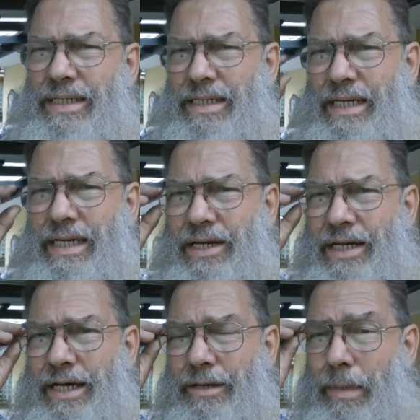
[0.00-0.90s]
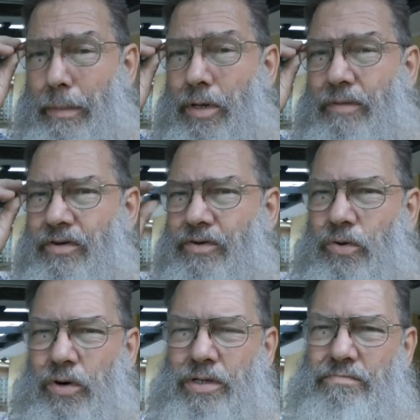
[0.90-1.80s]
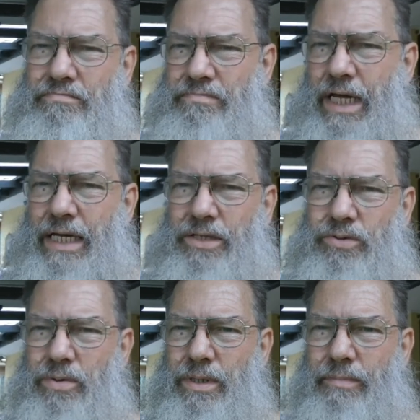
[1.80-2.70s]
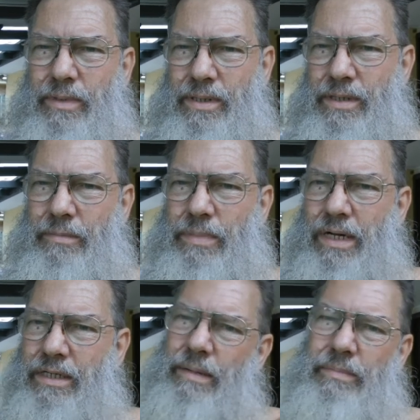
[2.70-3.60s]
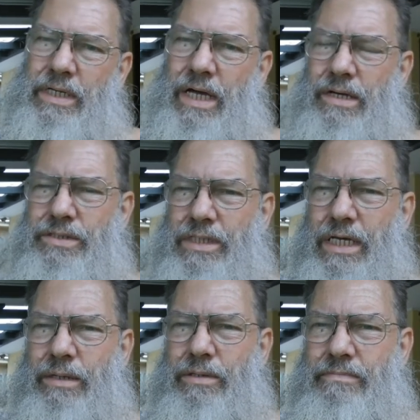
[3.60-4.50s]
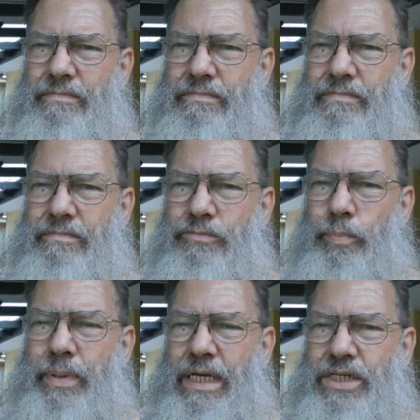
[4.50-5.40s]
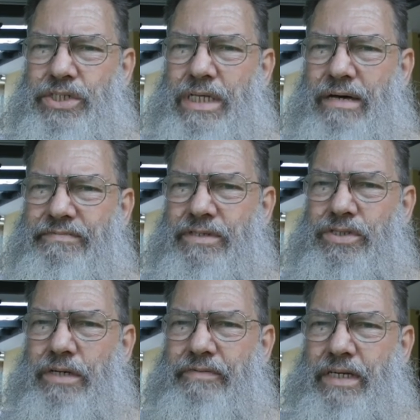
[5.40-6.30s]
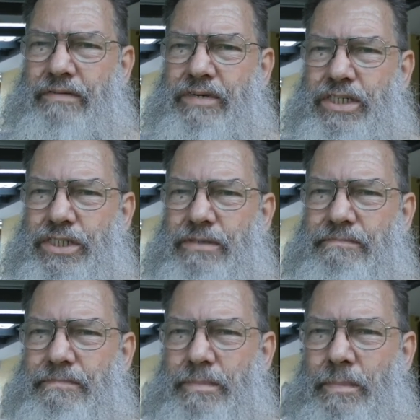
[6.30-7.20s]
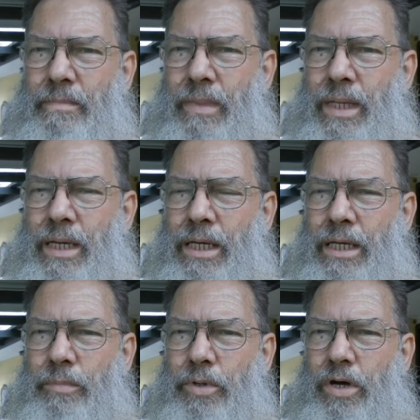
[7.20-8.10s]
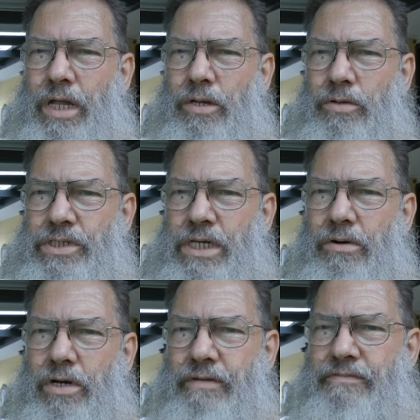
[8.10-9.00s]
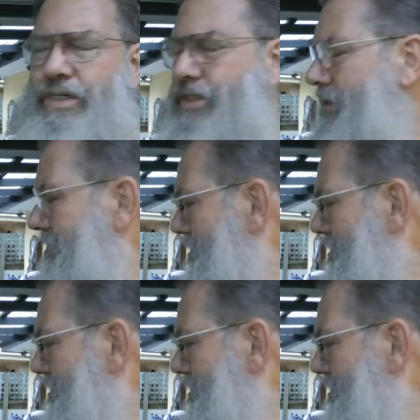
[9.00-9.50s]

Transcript: Yeah, I don't know, maybe I'll have to try and take it to a bloke up the coast there that repairs stuff and see if he can fix it, but I don't look as though I can fix it,